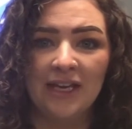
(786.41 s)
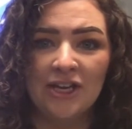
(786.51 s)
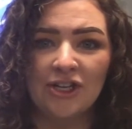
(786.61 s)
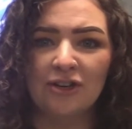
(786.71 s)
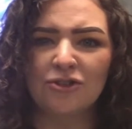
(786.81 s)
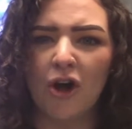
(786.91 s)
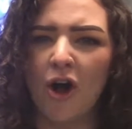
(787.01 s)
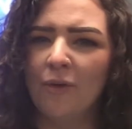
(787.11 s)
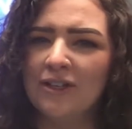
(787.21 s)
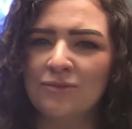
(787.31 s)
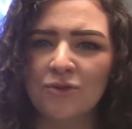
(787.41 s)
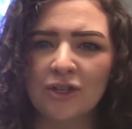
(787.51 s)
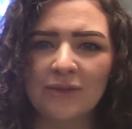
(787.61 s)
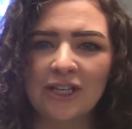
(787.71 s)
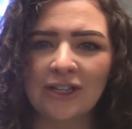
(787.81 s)
There is always more
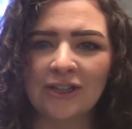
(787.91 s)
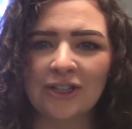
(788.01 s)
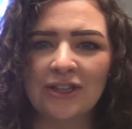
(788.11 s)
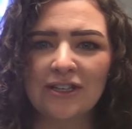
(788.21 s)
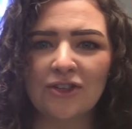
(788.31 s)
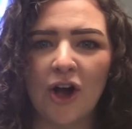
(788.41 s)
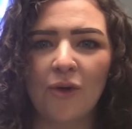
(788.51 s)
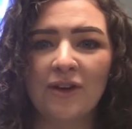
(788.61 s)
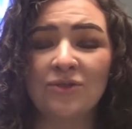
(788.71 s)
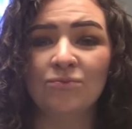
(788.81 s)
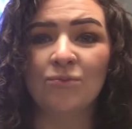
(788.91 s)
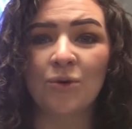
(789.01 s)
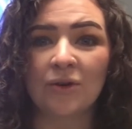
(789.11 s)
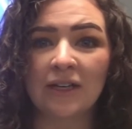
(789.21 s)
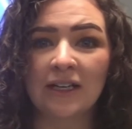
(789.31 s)
we can learn, there's always
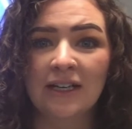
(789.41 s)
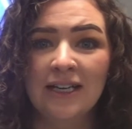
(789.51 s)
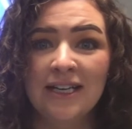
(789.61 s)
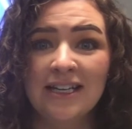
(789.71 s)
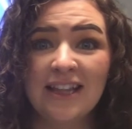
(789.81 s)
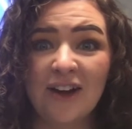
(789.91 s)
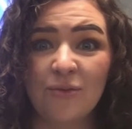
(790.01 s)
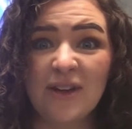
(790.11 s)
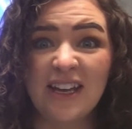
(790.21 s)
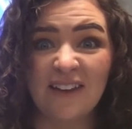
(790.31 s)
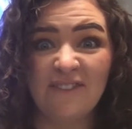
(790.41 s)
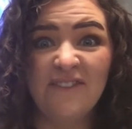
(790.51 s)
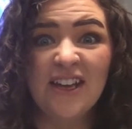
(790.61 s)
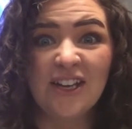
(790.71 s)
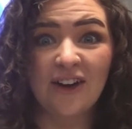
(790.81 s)
more that we can
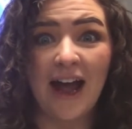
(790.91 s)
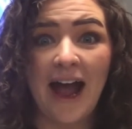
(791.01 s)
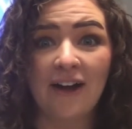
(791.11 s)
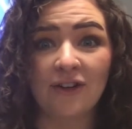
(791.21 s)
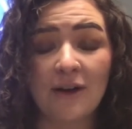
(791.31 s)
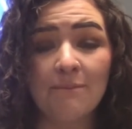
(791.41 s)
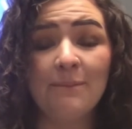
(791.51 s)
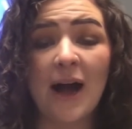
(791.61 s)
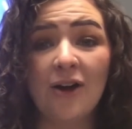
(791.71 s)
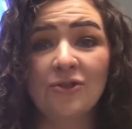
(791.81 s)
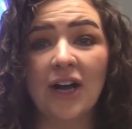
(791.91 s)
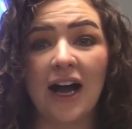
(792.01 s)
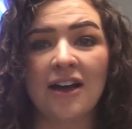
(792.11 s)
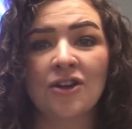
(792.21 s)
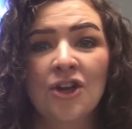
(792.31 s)
figure out about
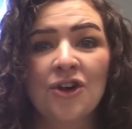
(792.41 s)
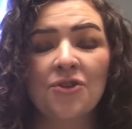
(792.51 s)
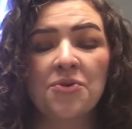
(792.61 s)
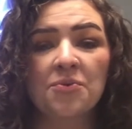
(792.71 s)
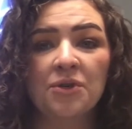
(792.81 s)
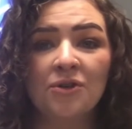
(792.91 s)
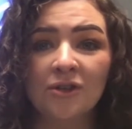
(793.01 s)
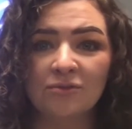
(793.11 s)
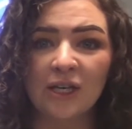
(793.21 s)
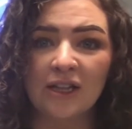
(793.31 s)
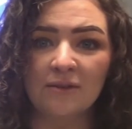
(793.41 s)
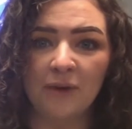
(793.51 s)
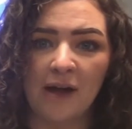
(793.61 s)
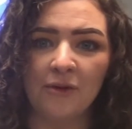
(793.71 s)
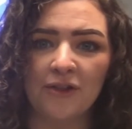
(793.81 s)
God through reading the
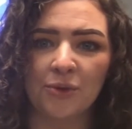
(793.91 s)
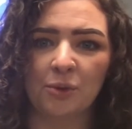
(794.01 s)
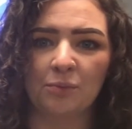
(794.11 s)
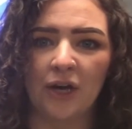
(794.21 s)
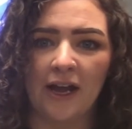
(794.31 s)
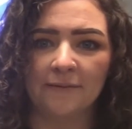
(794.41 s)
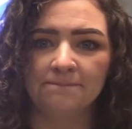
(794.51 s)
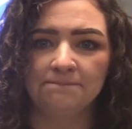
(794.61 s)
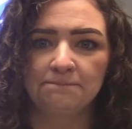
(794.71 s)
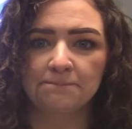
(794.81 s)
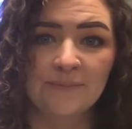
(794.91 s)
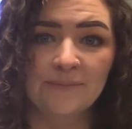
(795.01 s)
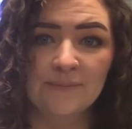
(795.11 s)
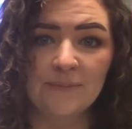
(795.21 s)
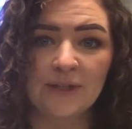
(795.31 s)
Bible and through praying.
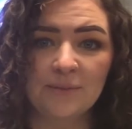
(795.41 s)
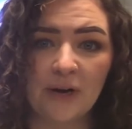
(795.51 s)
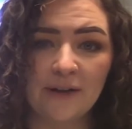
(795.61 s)
Let's pray.